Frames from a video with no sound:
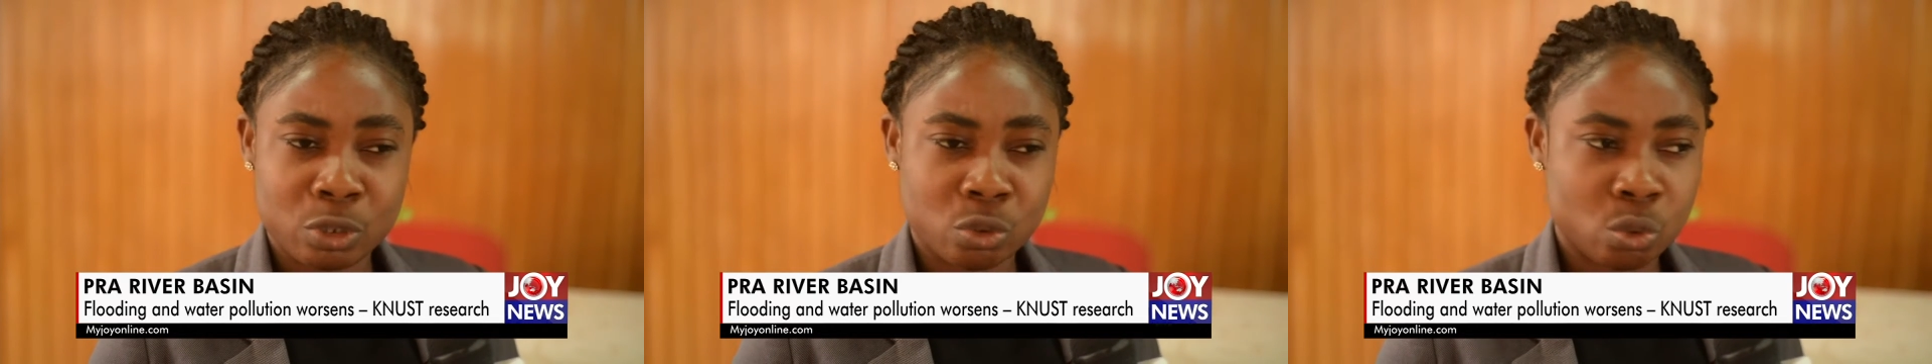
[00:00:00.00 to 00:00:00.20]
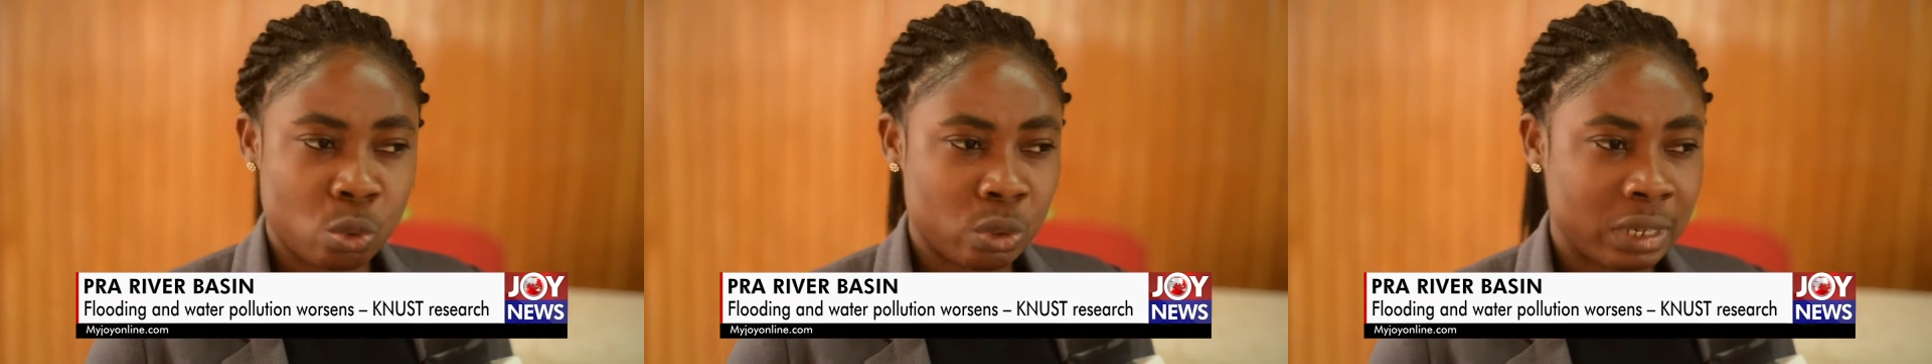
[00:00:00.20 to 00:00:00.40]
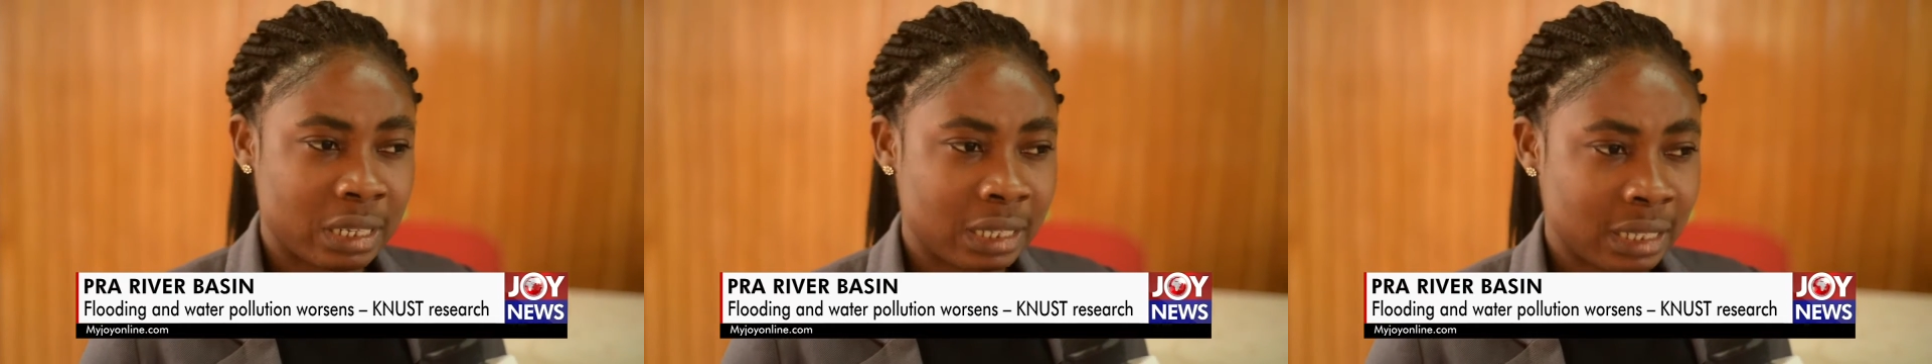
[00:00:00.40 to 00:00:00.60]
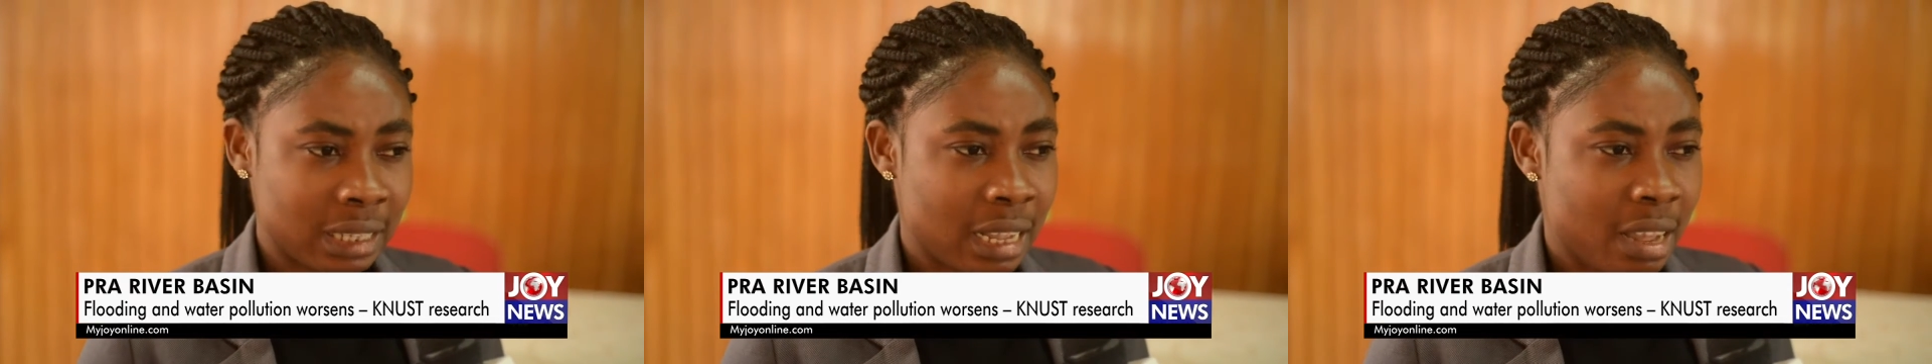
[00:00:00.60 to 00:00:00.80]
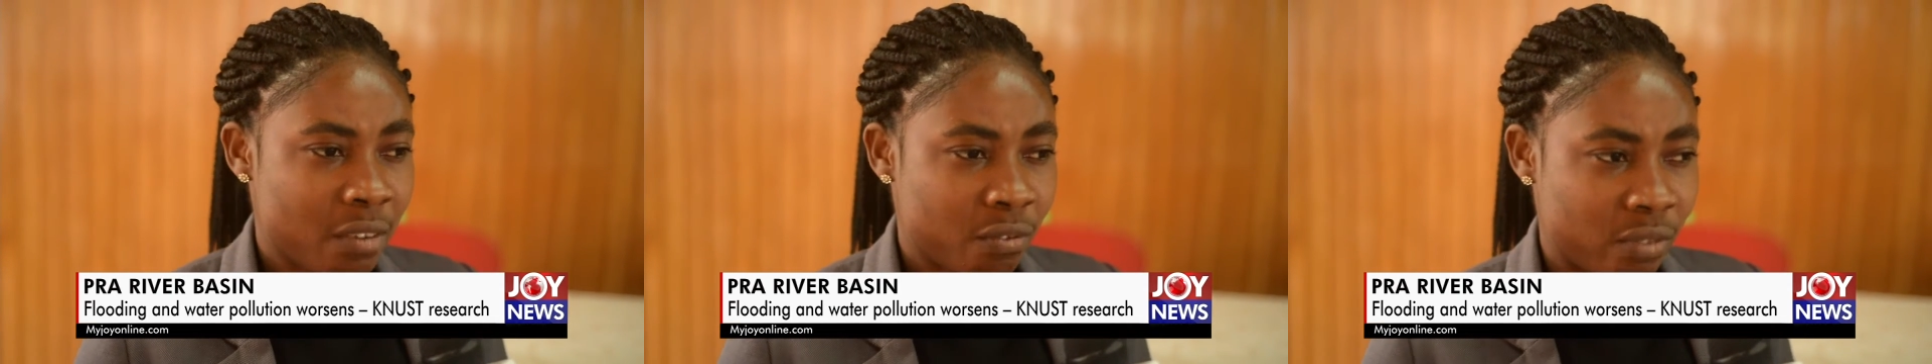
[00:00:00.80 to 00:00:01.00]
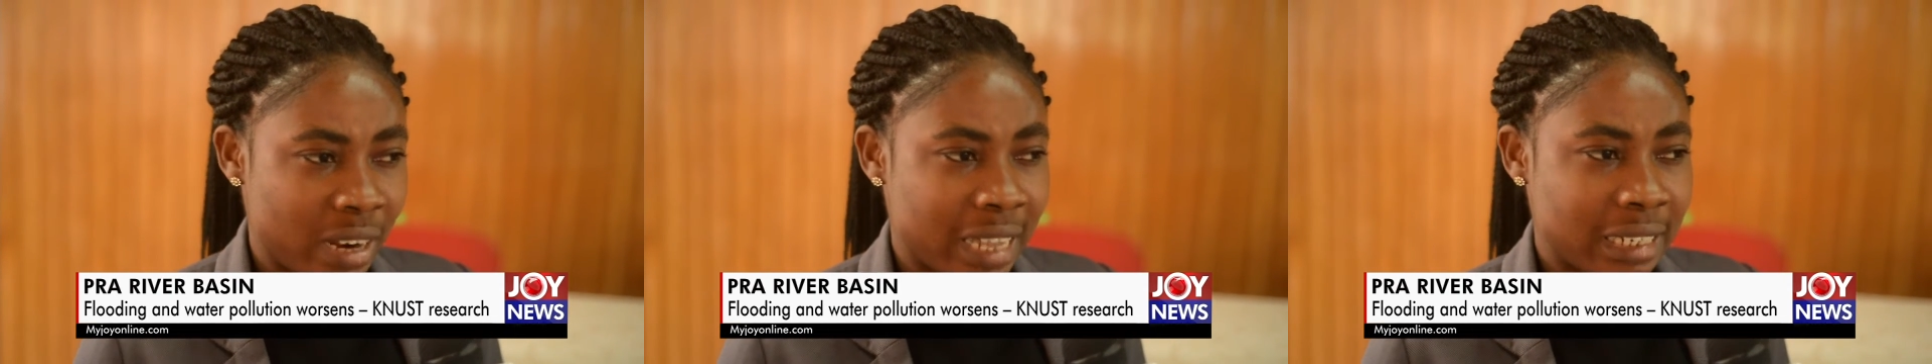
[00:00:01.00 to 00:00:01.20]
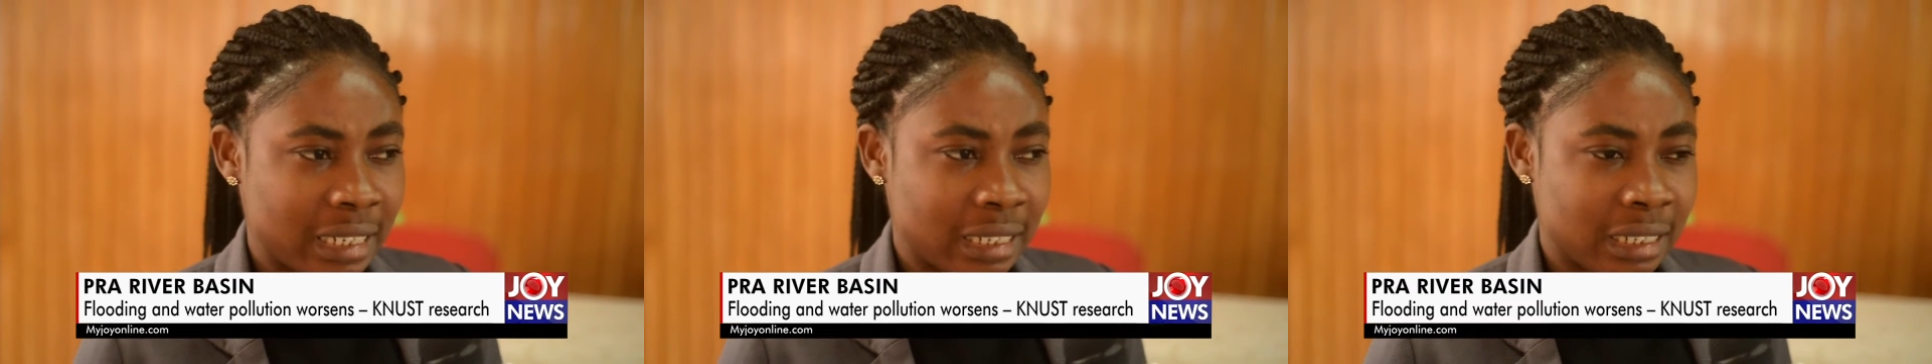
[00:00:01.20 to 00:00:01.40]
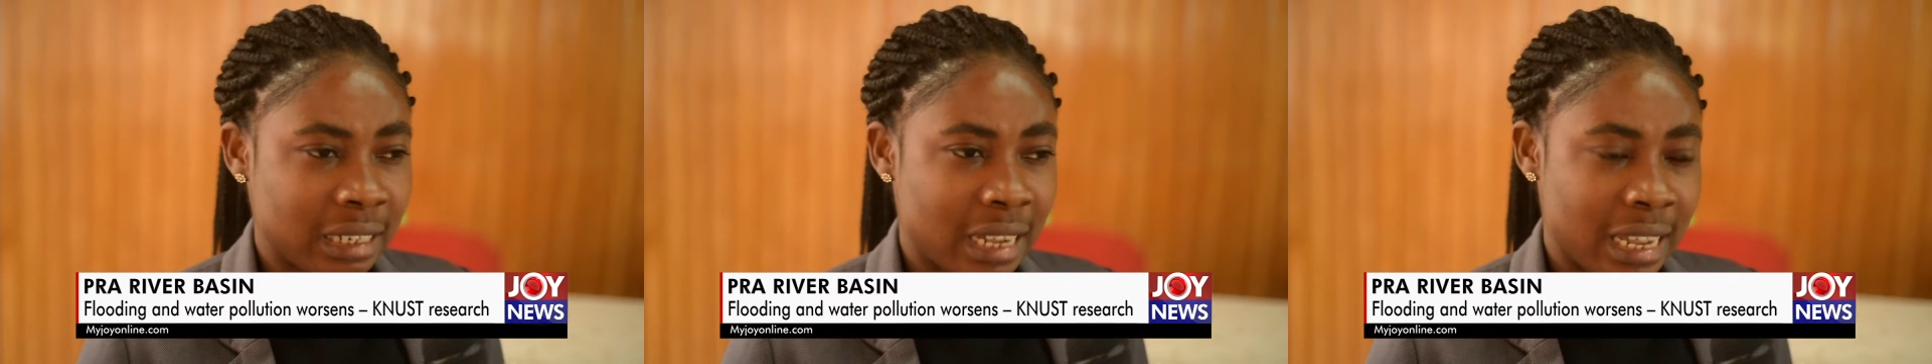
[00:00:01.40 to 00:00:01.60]
So this
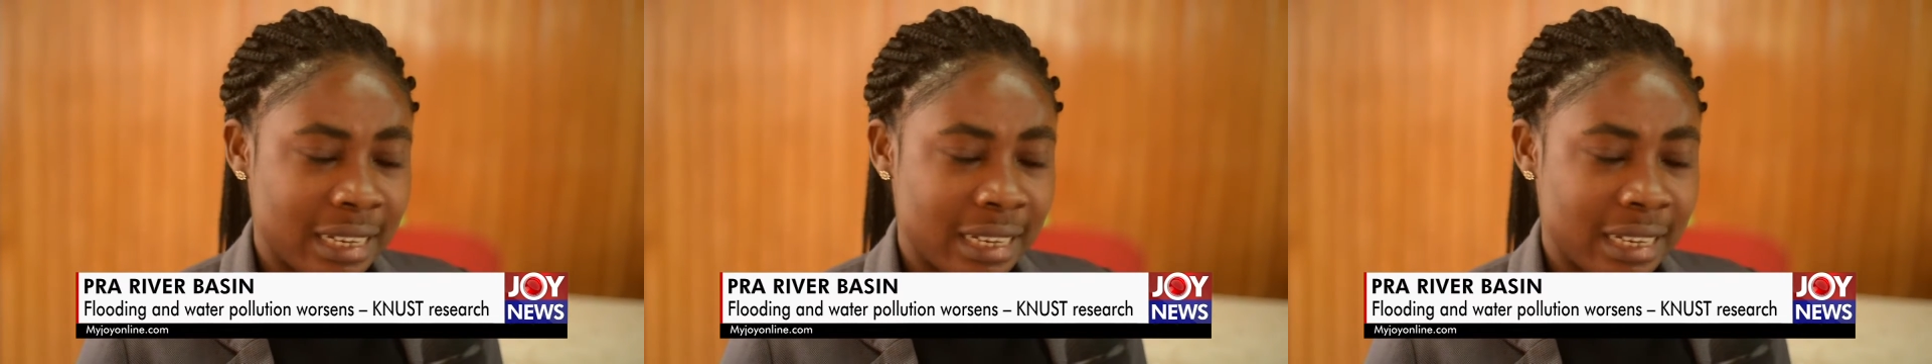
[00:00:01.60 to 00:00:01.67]
flooding